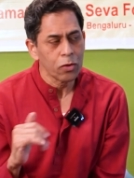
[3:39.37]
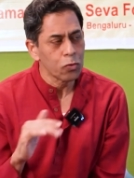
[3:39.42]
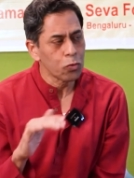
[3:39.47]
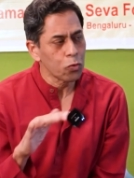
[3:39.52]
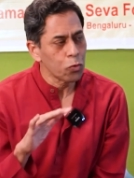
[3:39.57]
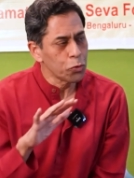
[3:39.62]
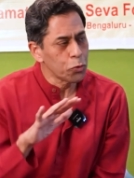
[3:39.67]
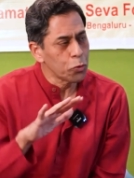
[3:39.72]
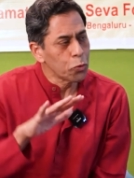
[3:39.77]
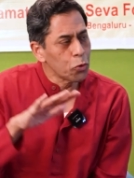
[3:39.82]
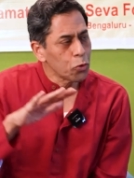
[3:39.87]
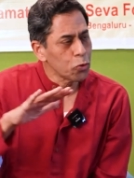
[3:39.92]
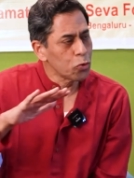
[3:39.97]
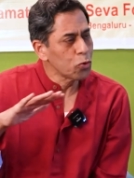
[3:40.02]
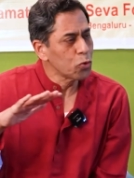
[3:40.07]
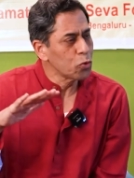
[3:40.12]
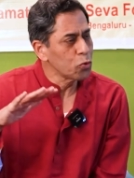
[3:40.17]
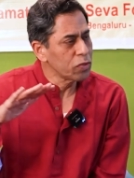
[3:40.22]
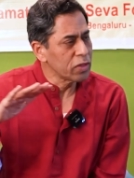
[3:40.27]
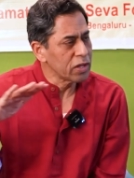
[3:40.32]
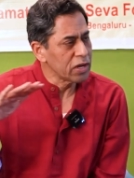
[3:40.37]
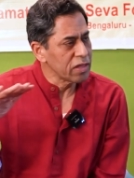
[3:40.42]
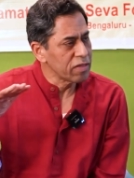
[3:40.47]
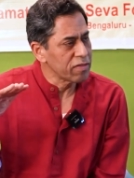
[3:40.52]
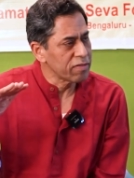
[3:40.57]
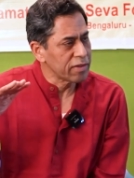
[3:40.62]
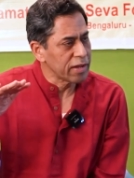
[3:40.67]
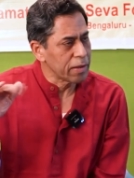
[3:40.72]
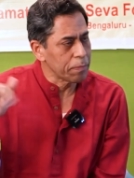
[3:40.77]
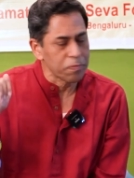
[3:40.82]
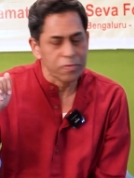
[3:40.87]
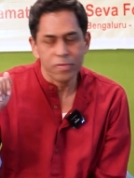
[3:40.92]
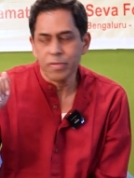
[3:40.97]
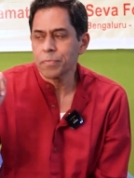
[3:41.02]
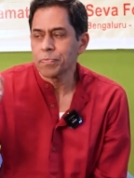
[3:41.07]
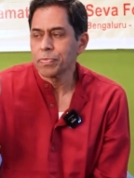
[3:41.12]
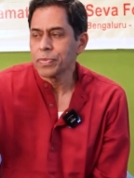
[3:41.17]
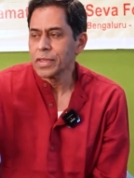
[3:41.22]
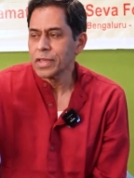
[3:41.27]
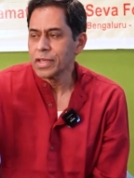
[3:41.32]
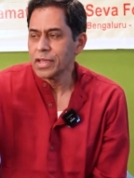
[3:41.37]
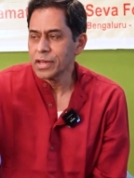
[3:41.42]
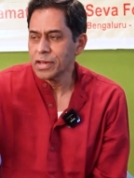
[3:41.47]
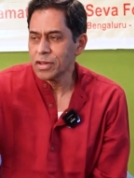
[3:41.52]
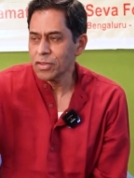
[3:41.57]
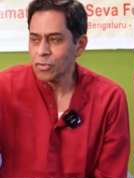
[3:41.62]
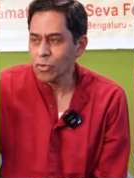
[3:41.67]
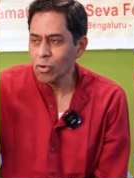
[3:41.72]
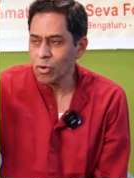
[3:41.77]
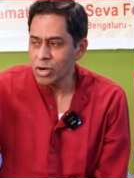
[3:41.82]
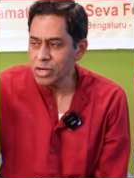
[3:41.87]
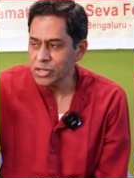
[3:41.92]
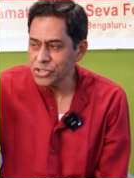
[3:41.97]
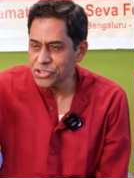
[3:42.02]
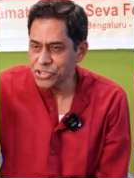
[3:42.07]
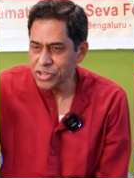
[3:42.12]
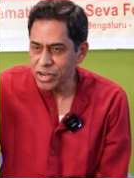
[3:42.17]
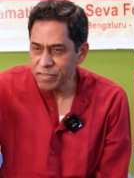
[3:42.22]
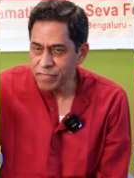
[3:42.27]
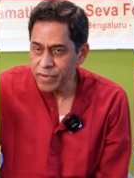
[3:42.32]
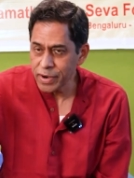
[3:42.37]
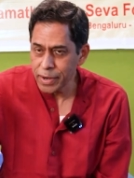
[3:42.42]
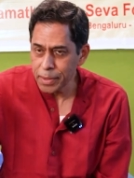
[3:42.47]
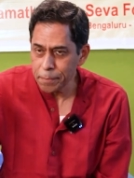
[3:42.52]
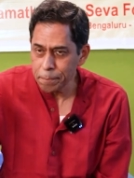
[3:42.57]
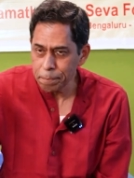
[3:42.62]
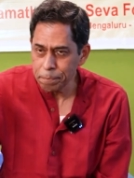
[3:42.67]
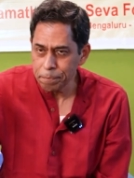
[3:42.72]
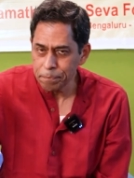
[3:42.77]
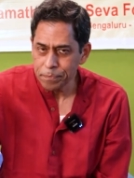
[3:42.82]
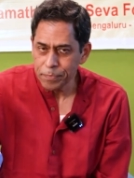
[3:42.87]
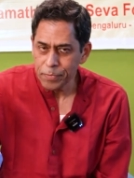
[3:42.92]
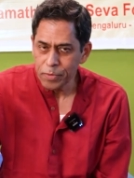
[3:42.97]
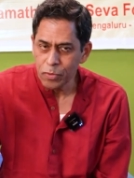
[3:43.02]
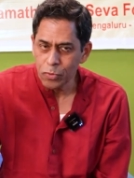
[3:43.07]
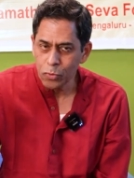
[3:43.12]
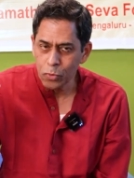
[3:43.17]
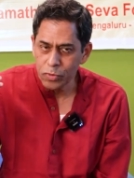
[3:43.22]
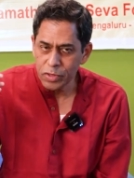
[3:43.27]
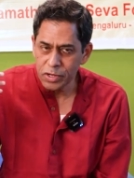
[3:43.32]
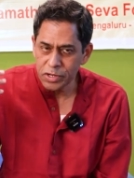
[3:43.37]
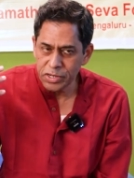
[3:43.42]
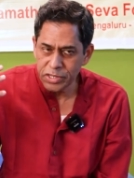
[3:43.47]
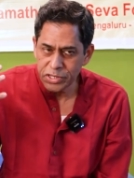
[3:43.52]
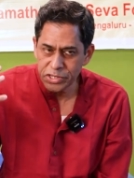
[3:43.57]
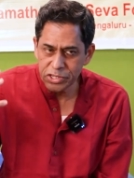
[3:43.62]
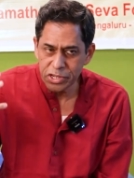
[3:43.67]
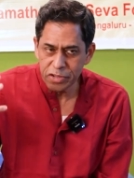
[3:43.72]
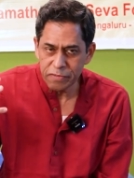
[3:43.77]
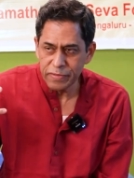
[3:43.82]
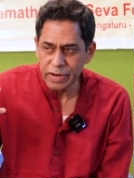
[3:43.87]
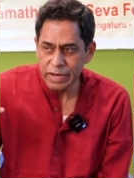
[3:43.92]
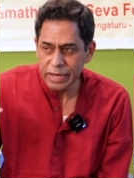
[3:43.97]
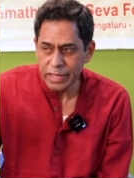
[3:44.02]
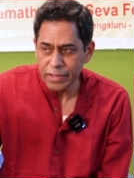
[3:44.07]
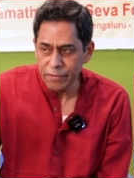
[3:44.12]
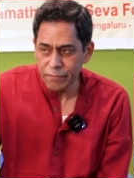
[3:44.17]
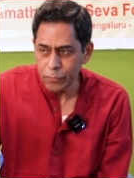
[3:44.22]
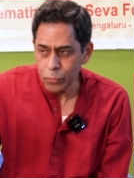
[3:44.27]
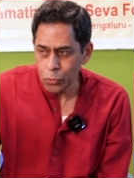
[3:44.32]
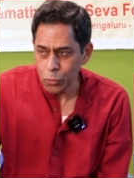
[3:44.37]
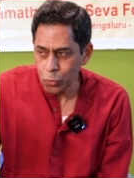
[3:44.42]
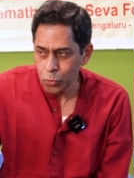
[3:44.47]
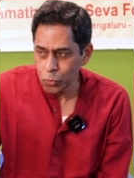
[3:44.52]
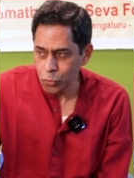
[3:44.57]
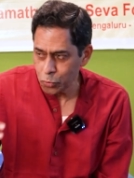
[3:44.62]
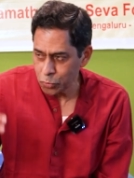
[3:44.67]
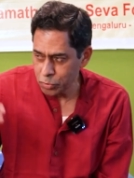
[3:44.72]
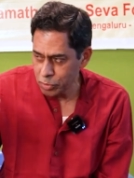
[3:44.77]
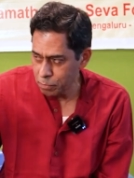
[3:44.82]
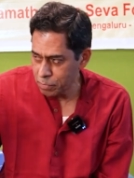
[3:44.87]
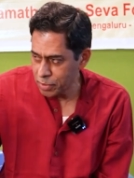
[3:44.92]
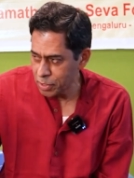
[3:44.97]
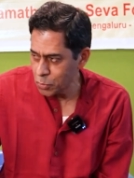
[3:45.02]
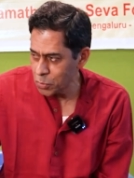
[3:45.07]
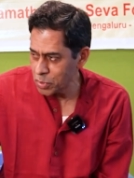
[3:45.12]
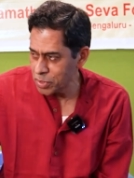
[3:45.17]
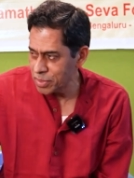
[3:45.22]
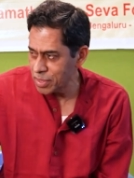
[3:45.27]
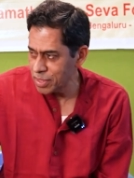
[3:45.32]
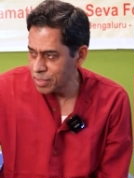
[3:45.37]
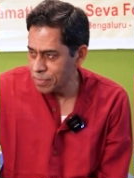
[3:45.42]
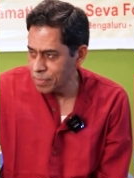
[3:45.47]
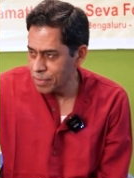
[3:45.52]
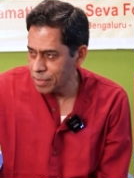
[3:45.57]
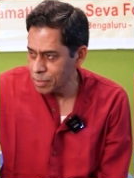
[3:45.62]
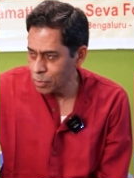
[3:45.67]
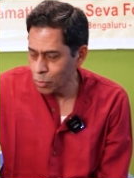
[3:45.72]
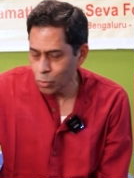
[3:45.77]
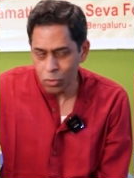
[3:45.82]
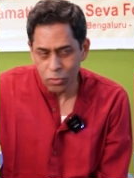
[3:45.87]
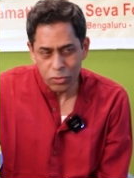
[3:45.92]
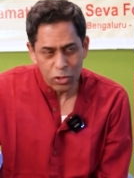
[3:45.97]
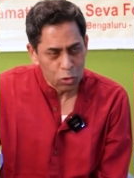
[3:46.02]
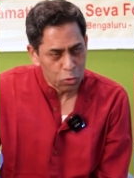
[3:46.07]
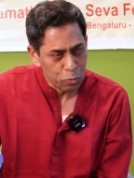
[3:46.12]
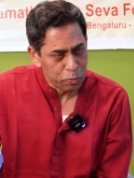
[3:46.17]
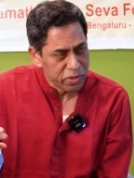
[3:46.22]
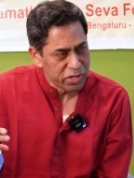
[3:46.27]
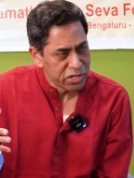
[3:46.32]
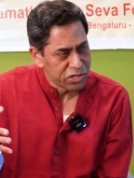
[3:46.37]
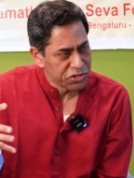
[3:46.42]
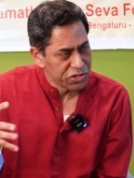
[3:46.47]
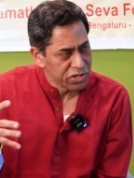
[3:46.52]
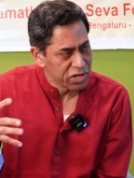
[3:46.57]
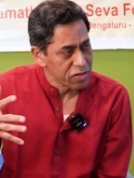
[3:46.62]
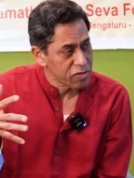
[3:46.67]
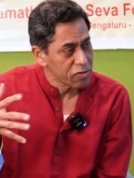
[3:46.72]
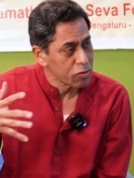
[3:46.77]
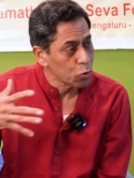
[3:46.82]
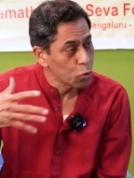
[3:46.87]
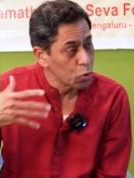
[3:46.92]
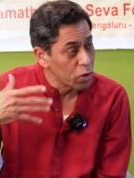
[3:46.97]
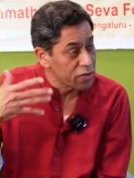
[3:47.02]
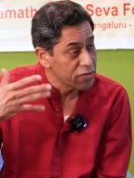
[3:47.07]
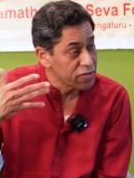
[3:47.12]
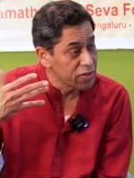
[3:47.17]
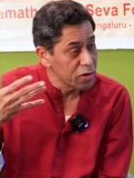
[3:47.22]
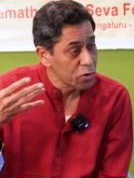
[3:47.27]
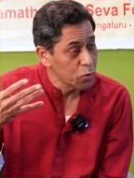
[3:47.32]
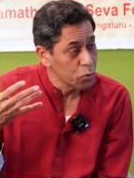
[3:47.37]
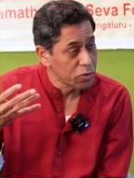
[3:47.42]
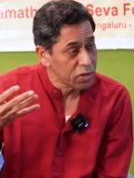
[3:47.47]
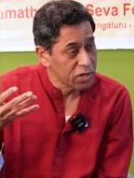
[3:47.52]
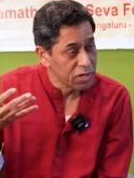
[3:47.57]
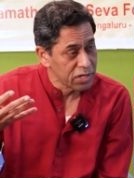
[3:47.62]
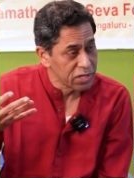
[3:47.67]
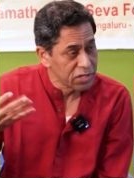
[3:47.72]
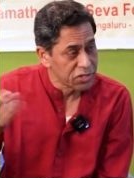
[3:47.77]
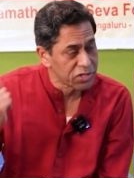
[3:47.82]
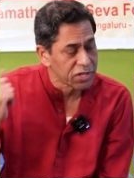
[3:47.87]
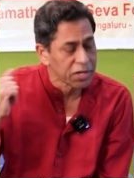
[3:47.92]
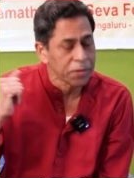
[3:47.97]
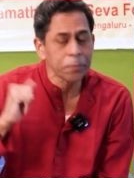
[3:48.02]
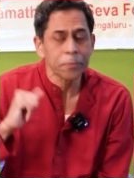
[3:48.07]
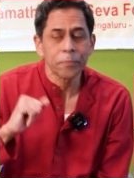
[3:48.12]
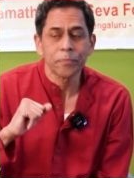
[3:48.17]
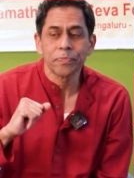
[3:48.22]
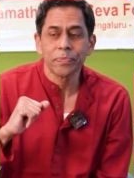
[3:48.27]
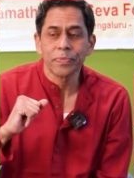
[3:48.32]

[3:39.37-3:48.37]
So you go through 3 steps. It is called Shravanam. So the teacher will give you the Bhagavad Gita or the Upanishads. You listen to the teaching.